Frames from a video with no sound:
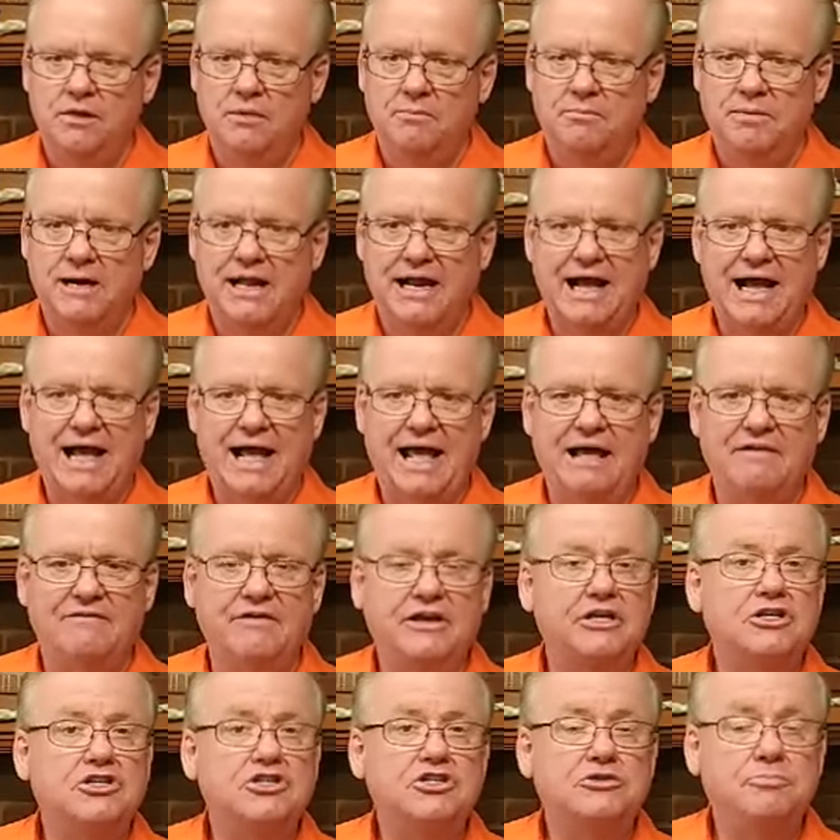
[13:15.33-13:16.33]
but I have
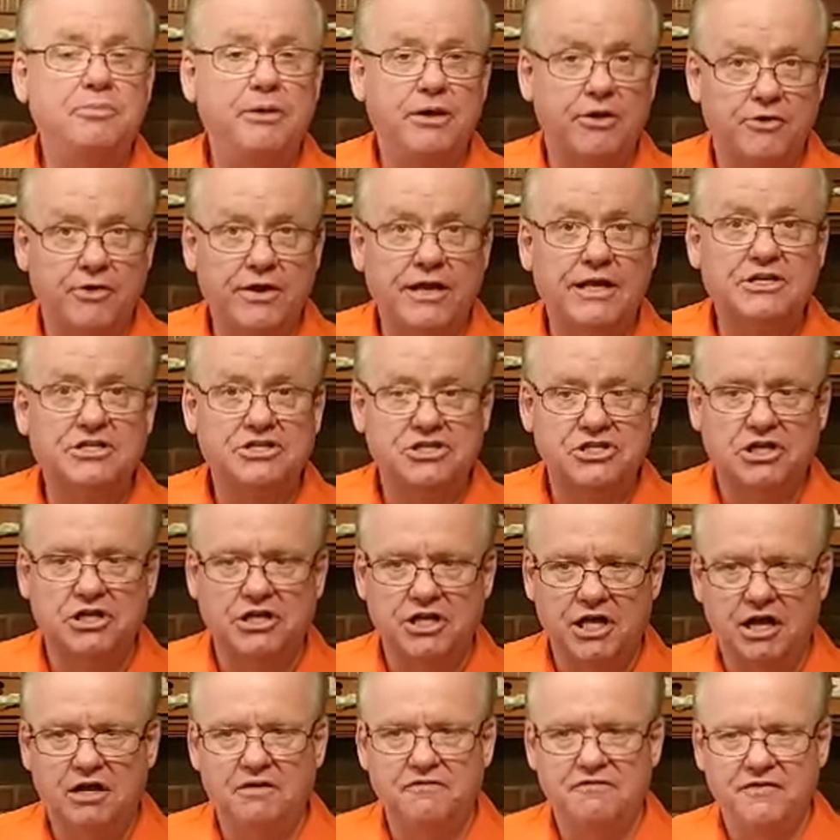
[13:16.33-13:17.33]
experienced
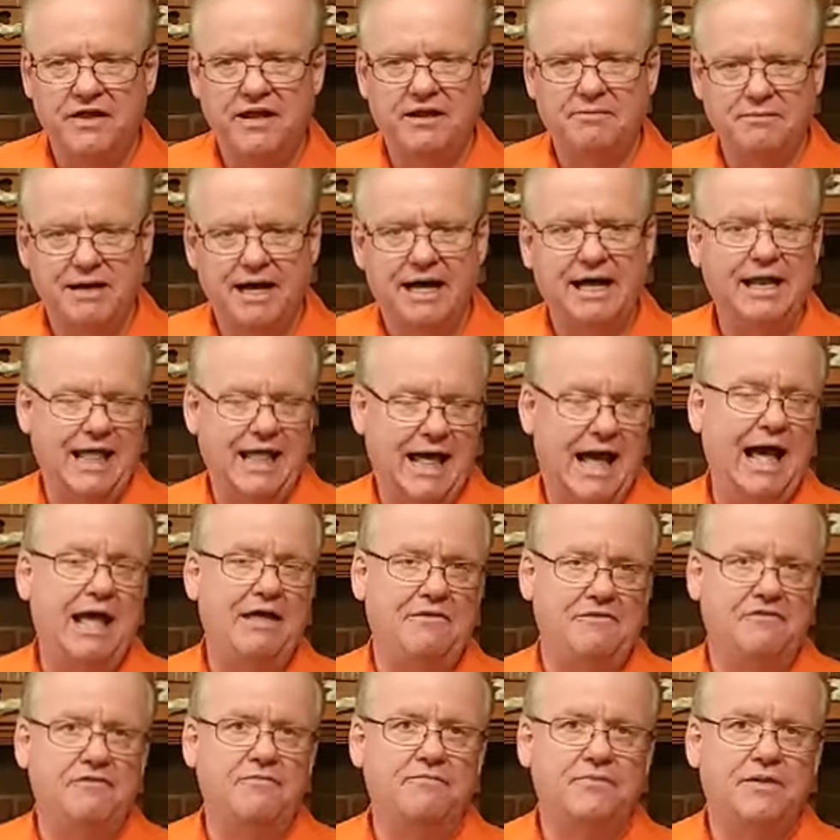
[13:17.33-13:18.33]
enough in my life
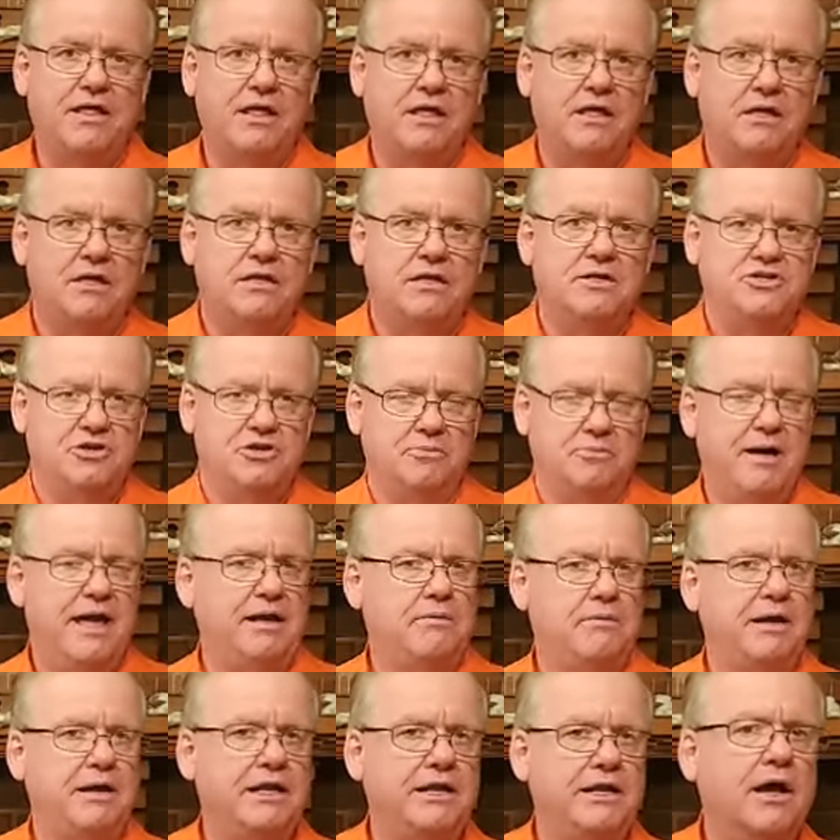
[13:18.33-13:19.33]
to make
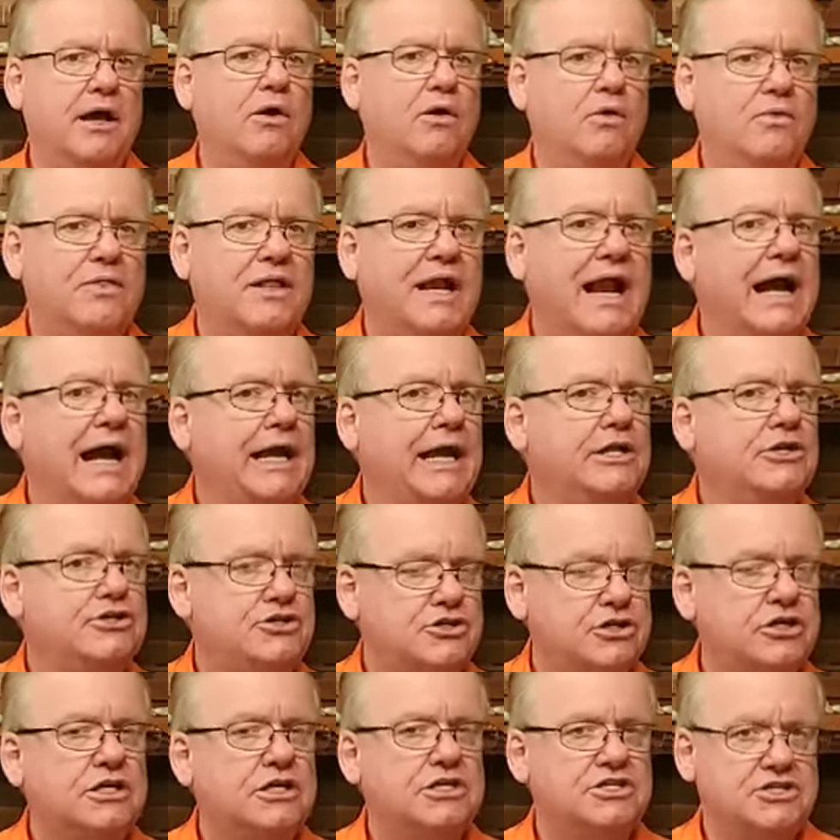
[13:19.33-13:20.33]
me know that I can
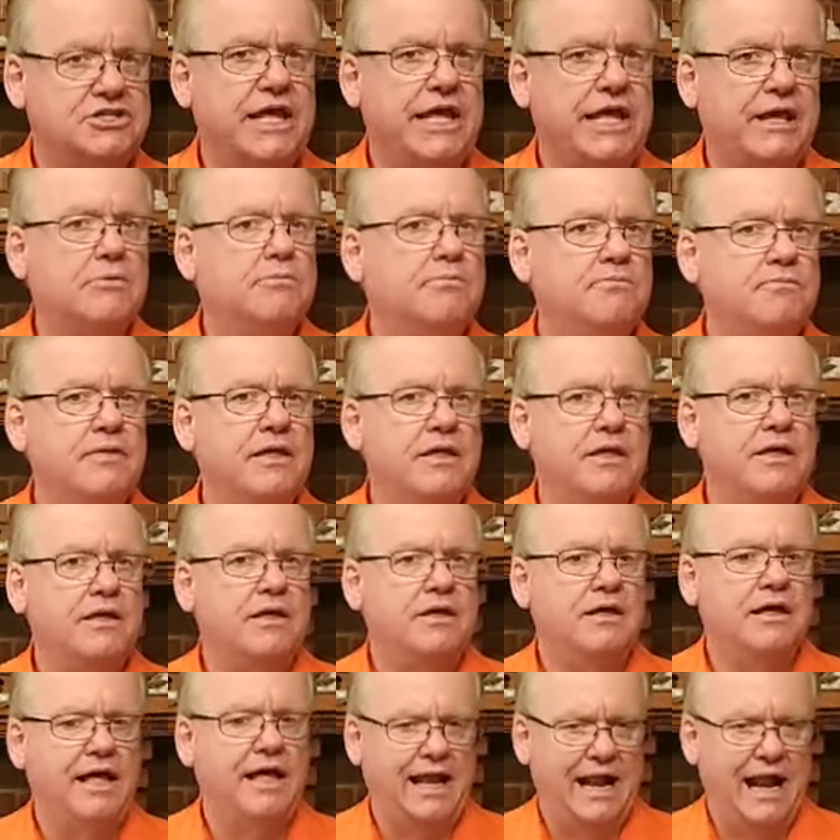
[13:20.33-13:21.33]
trust Him,
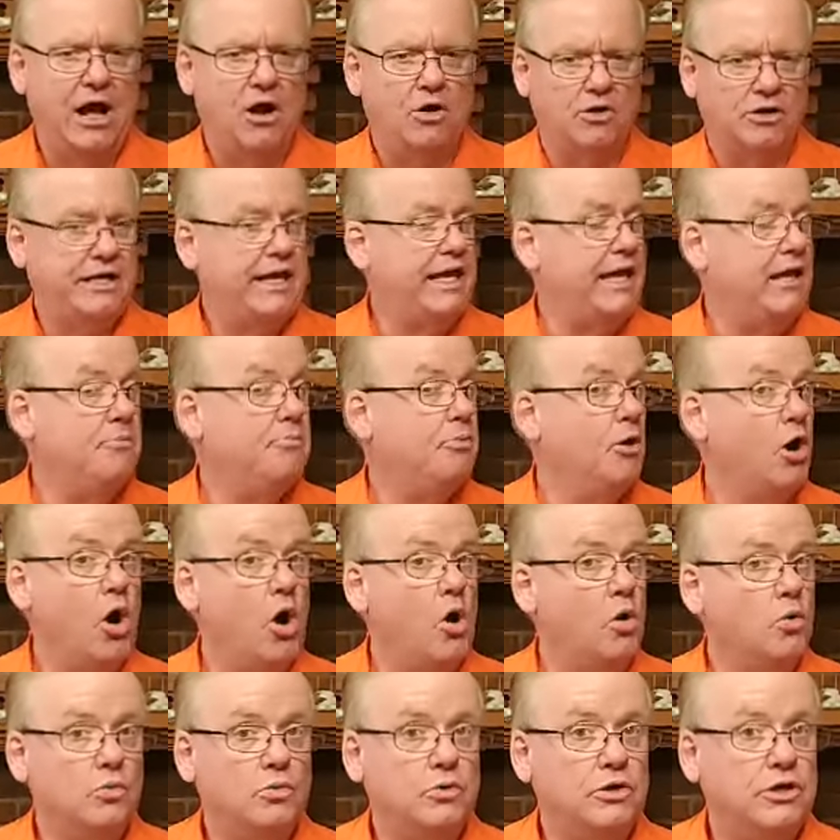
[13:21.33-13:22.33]
and I'll keep
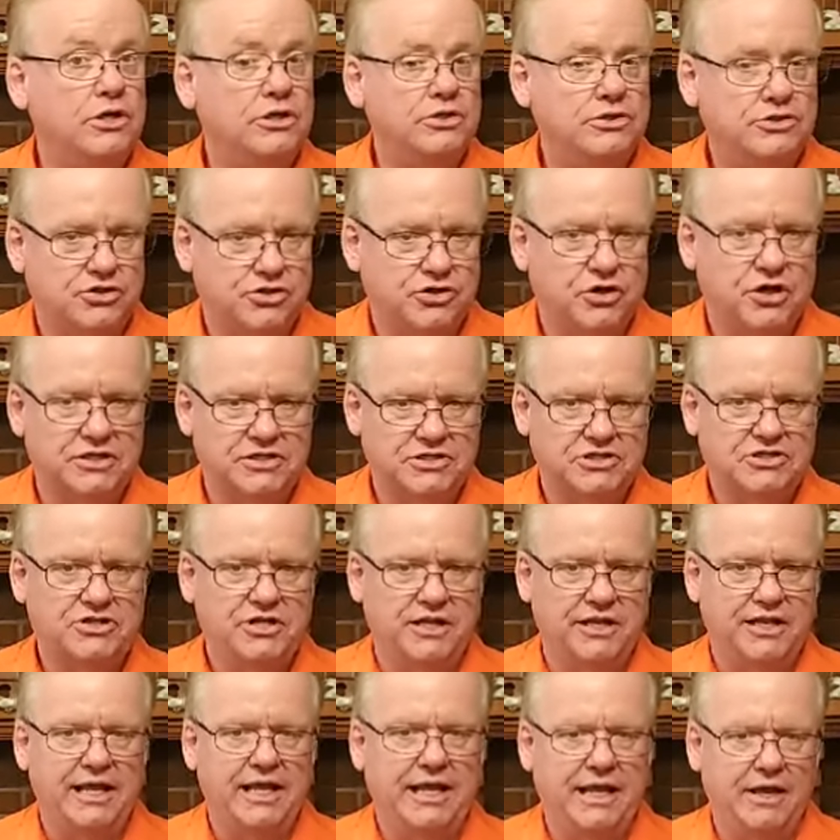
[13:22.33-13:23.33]
on
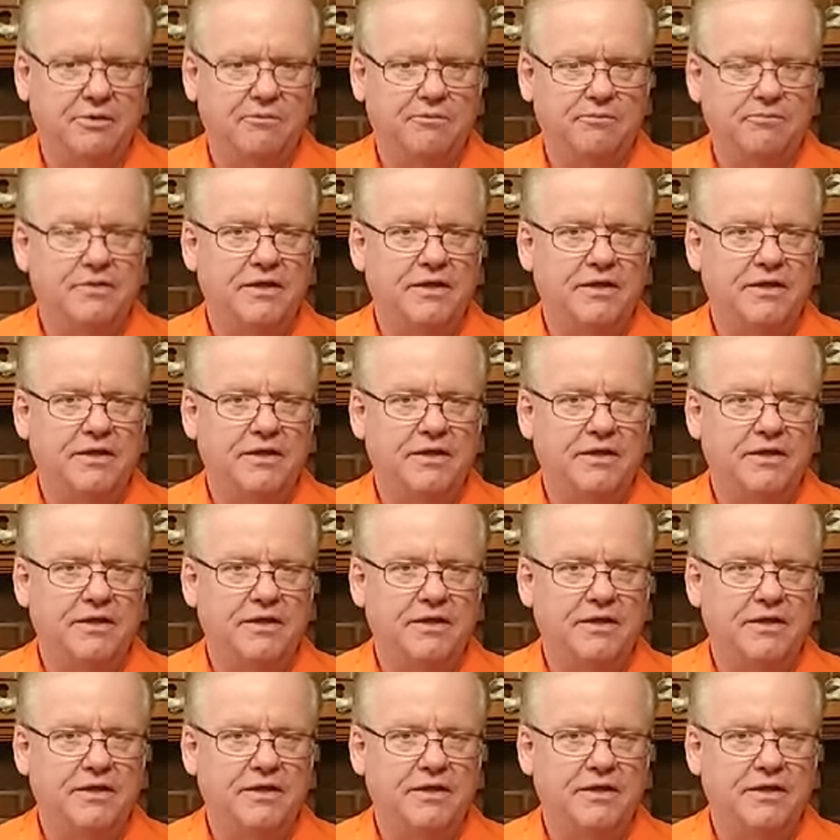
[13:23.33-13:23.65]
trusting Him.